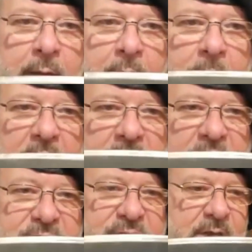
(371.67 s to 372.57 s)
but
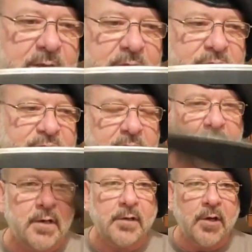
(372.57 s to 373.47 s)
this is, a
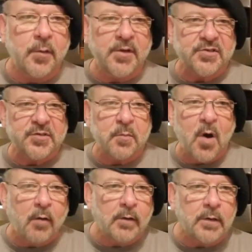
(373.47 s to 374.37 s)
little bit
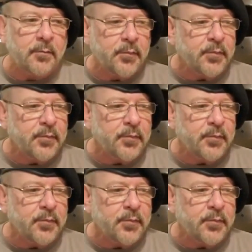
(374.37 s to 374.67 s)
smaller,